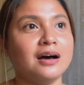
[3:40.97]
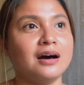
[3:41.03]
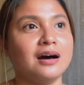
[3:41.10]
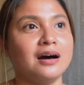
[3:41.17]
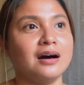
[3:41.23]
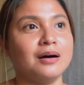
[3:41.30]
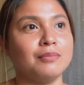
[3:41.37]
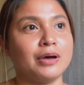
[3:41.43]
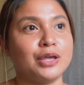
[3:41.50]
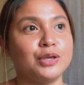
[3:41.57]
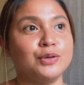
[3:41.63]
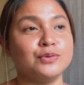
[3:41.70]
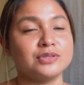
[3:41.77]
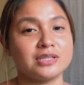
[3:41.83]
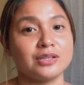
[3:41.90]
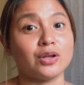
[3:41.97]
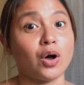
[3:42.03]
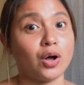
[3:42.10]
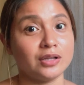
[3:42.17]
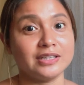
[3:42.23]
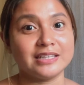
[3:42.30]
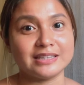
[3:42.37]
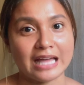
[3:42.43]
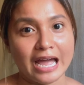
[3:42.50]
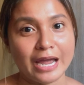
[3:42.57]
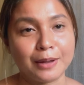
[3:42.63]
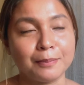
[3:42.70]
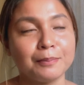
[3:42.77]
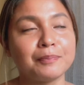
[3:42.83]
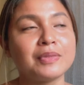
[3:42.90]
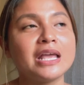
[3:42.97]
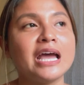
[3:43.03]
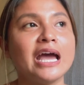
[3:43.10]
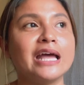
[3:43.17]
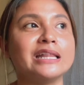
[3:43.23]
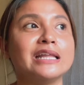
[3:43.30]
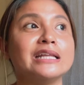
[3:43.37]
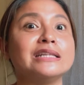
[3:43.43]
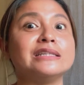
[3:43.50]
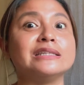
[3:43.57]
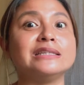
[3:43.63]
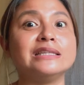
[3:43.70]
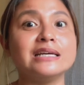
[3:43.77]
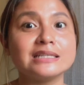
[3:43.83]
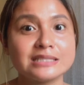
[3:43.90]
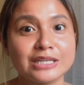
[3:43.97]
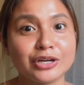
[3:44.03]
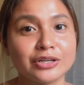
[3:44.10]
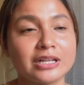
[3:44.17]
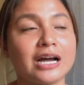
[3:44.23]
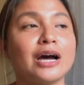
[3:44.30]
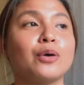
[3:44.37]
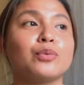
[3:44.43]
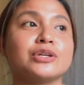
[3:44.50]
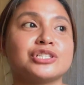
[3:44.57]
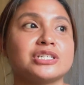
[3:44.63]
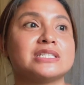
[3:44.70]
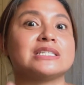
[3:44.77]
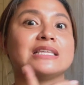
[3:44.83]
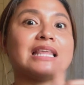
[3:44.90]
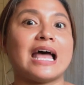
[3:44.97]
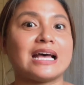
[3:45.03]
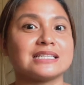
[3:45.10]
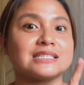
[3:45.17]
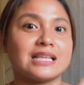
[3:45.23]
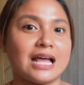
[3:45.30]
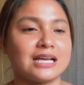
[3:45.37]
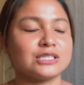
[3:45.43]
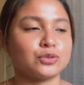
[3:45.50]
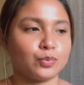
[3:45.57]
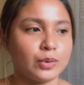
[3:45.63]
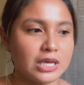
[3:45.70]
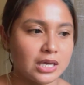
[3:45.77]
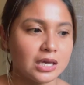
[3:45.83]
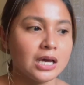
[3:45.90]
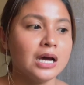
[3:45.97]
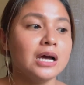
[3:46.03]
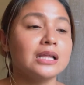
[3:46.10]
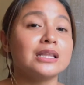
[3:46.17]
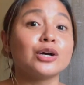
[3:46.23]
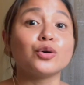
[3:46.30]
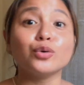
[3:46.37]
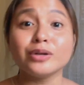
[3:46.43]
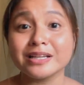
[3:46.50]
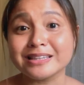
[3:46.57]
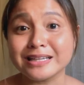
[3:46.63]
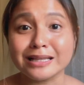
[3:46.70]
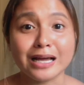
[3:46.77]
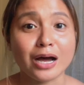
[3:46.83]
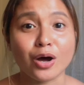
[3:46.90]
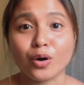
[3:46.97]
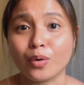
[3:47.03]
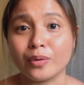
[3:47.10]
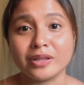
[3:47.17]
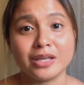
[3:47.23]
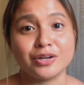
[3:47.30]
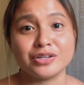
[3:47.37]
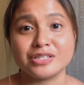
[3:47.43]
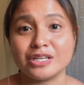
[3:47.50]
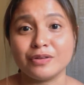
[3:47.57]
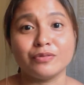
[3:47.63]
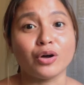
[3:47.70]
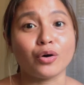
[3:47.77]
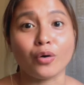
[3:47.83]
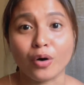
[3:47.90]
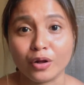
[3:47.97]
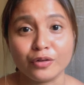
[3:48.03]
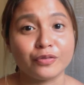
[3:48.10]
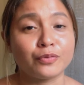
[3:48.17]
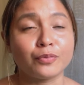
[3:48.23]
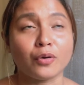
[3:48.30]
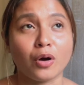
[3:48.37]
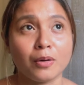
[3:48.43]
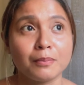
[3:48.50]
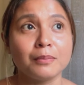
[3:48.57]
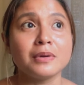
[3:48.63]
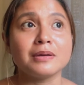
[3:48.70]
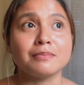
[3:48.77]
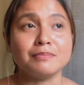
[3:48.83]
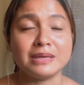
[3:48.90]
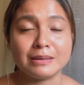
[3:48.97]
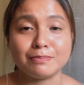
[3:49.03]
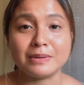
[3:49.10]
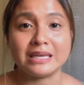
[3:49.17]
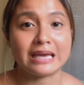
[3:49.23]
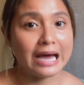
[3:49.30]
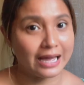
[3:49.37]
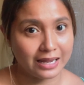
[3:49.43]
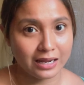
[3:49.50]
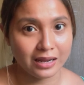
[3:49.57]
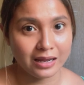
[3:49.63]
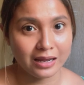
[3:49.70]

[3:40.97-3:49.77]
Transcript: I use it all the time. And then, this year na nga, which is last week, nagulat na lang ako and I received a call from BPI.